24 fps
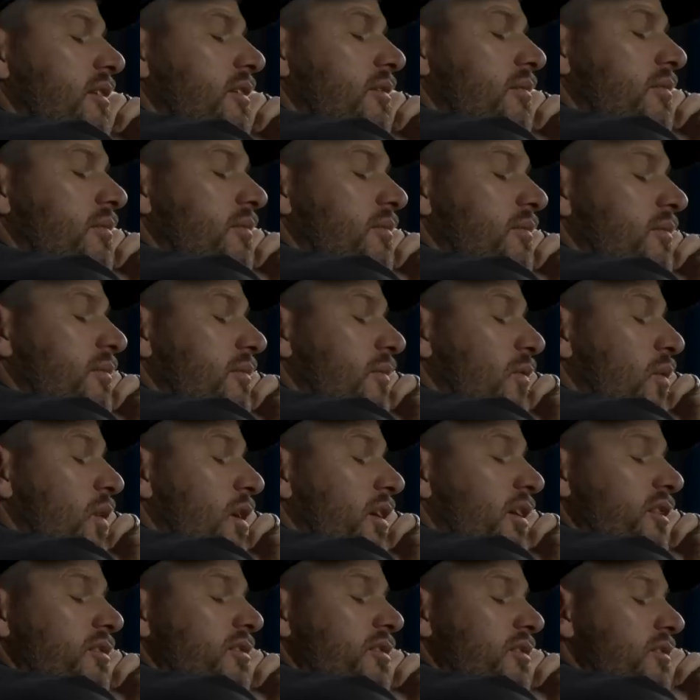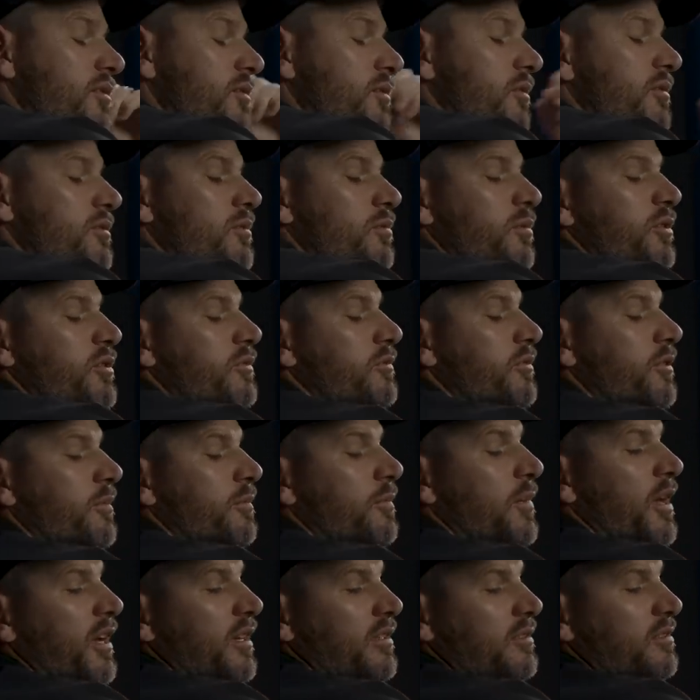it wanted to do a switch flip
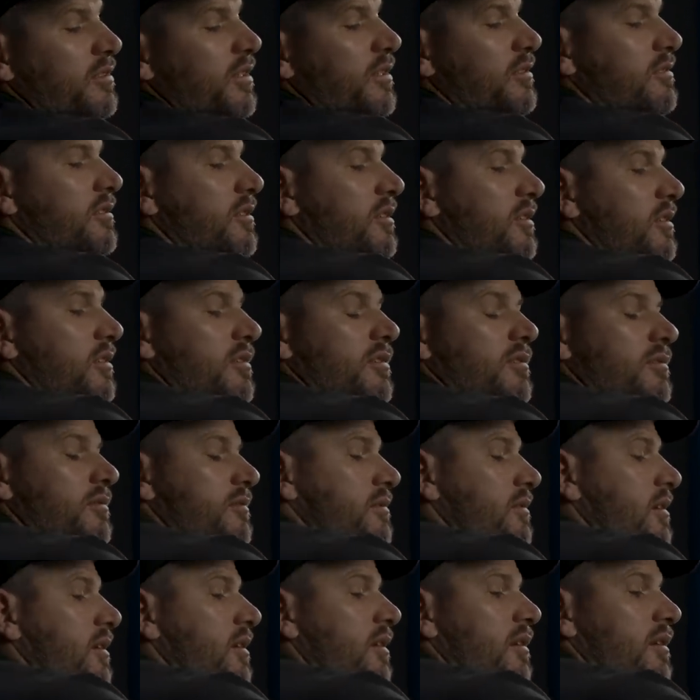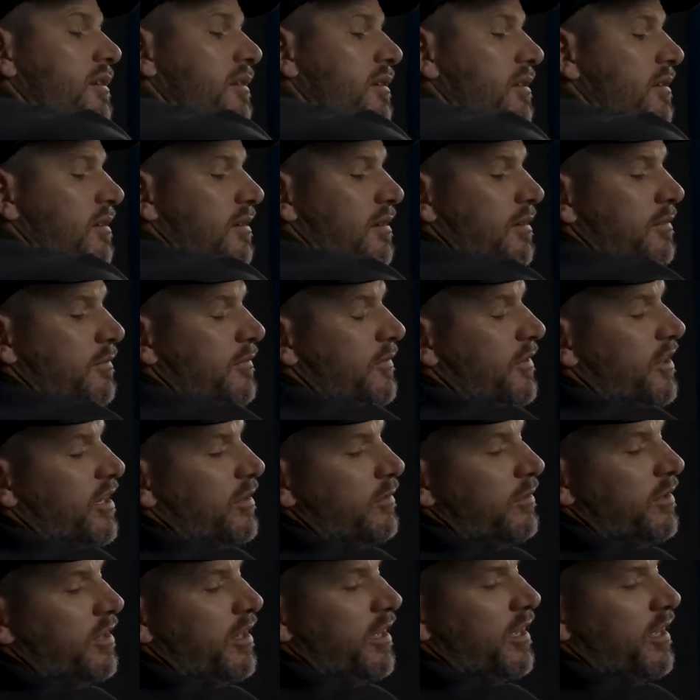back Susky, and I'm fine with